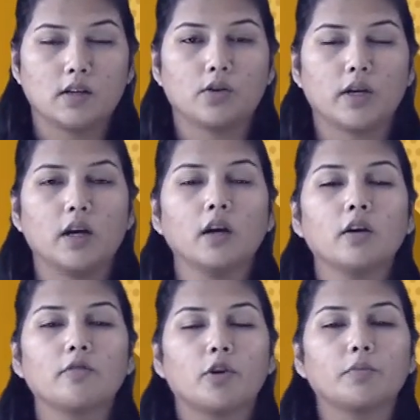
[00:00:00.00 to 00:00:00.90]
okay,
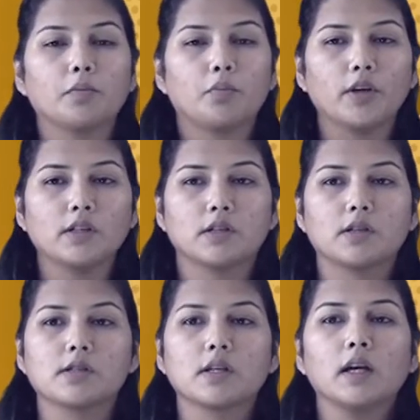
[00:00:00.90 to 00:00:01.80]
from the
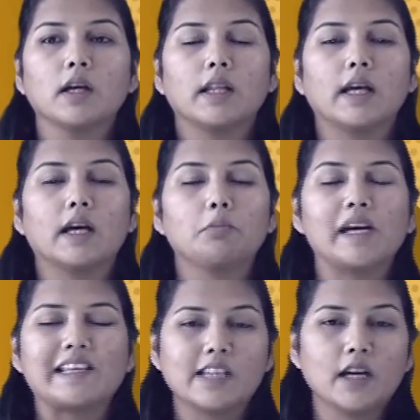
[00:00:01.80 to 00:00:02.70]
pointers, they can be
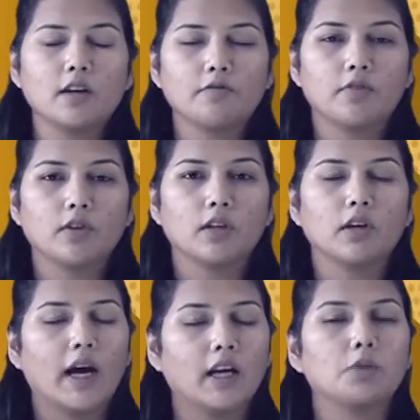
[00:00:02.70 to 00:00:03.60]
extended
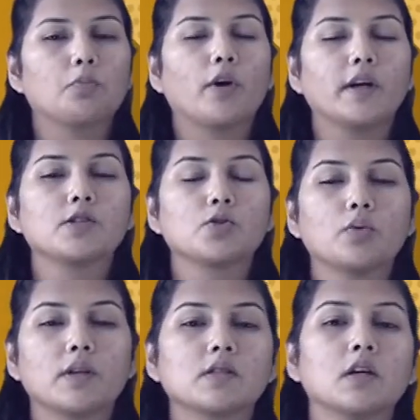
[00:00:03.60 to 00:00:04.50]
further, and it points
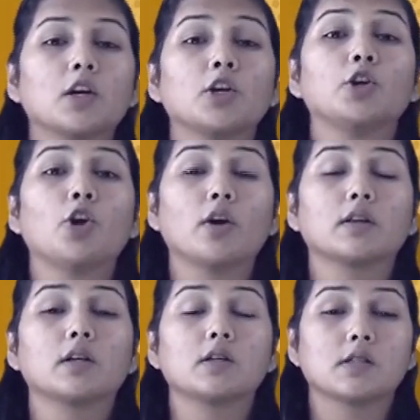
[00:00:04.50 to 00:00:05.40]
towards the
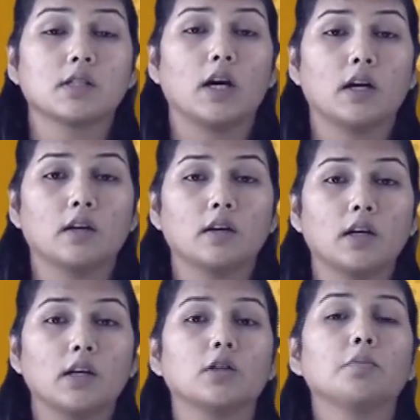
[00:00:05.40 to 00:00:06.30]
North Star,
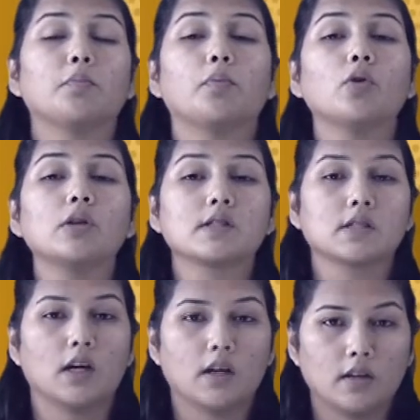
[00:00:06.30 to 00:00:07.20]
the Pole
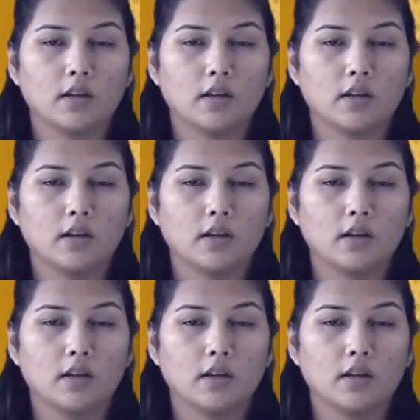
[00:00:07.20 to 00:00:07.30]
Star.